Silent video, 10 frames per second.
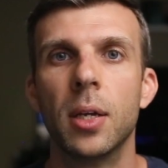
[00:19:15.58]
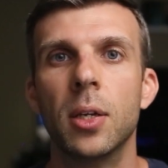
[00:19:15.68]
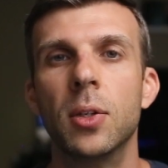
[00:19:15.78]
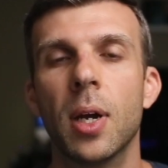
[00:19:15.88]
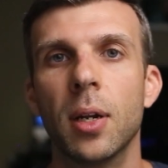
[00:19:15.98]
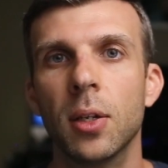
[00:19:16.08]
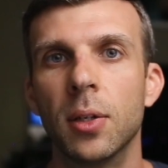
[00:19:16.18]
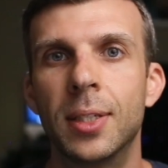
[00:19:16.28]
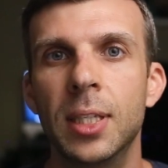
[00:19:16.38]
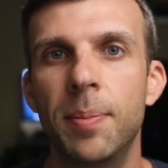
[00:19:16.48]
You got to
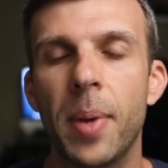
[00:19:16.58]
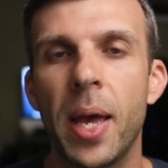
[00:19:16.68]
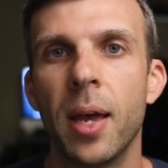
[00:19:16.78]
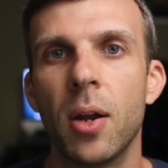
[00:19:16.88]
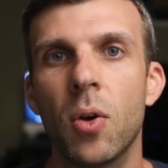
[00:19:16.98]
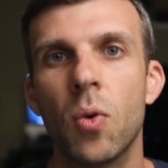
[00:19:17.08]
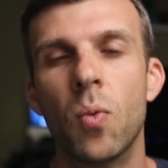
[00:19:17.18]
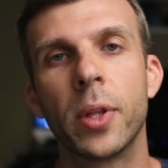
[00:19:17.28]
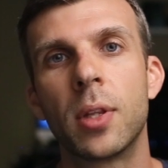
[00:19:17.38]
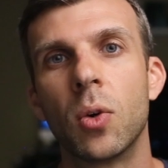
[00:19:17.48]
look deep at
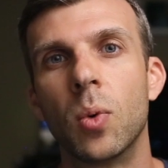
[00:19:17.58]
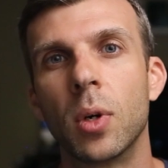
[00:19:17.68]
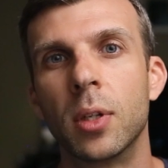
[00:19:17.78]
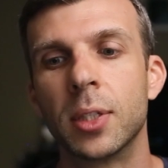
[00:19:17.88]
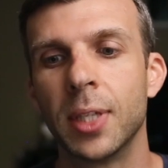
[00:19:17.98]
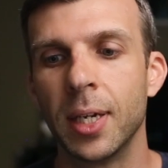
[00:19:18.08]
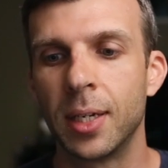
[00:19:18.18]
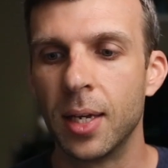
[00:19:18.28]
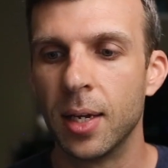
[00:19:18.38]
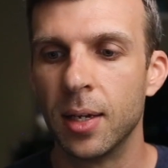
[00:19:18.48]
what their work looks
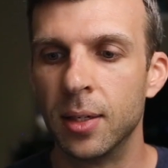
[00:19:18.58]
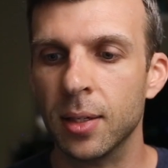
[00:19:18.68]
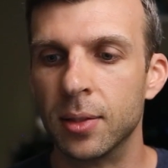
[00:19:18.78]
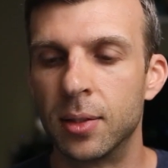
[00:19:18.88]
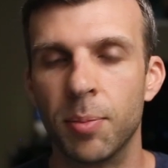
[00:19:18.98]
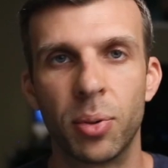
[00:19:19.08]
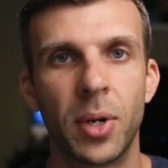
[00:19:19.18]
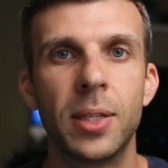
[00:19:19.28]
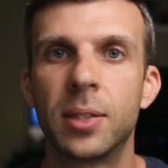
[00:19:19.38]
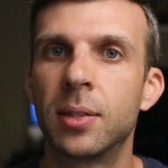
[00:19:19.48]
like. Does the
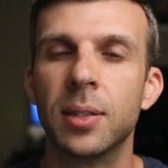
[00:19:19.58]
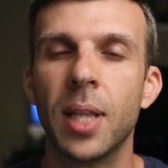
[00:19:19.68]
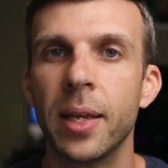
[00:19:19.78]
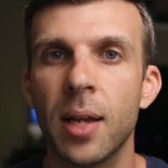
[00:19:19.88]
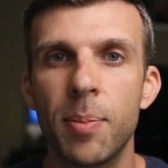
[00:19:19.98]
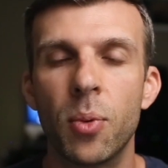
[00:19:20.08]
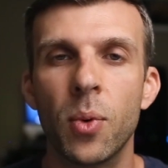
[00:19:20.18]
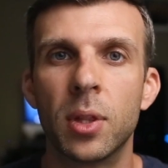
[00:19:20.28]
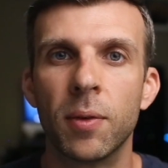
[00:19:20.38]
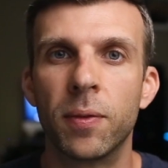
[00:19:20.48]
price line up
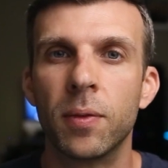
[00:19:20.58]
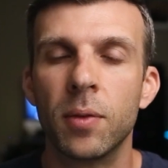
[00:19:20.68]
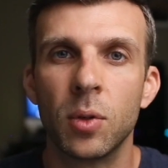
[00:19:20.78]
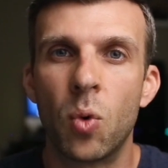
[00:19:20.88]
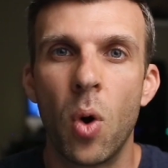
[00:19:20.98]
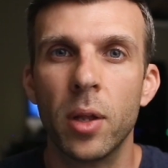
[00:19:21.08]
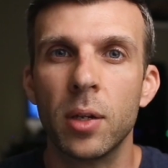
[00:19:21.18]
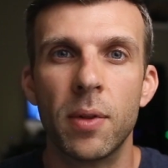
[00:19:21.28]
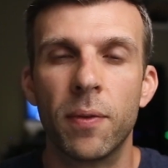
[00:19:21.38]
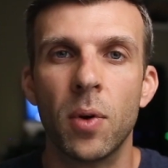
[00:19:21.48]
with the quality
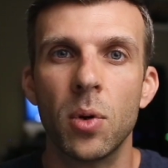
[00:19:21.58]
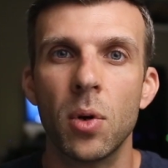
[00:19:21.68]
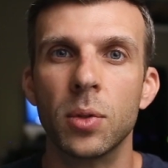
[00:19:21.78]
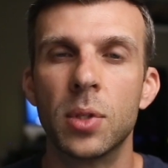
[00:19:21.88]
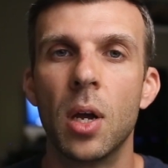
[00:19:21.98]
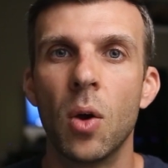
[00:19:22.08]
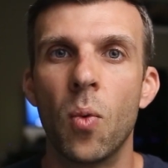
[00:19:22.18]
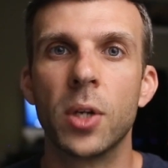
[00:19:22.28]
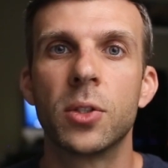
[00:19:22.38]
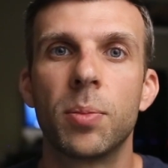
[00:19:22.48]
of the photos?
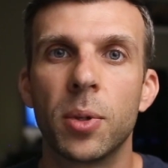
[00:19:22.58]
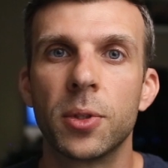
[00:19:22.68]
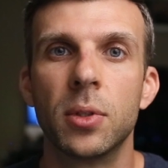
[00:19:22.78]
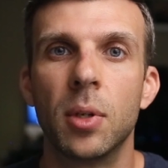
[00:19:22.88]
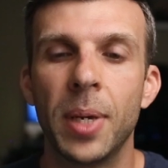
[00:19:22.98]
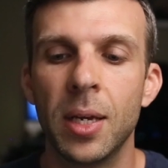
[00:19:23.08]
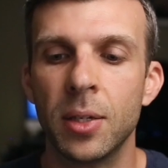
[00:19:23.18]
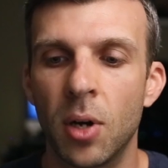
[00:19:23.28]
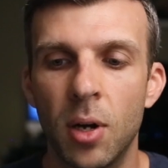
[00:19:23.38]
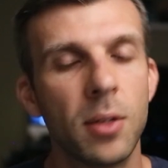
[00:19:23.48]
Where's their personal
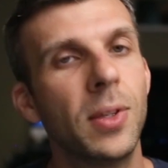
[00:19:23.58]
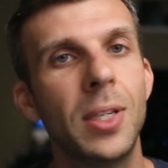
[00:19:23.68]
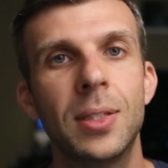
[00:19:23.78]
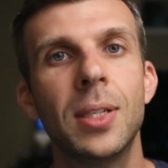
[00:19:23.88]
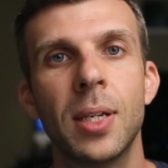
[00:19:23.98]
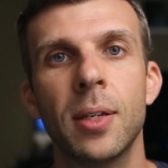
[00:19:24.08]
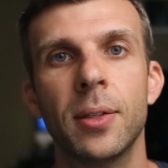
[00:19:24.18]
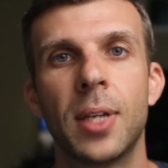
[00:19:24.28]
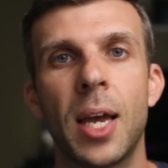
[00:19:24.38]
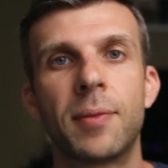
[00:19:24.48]
page? All of these
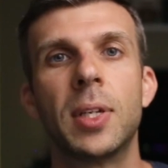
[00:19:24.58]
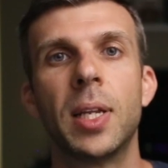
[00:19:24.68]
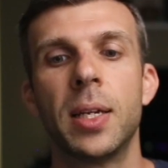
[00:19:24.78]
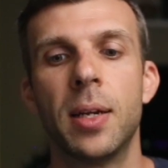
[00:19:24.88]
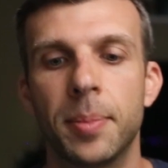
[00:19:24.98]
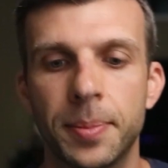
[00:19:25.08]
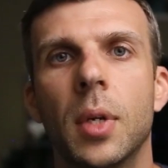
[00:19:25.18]
details have to line up.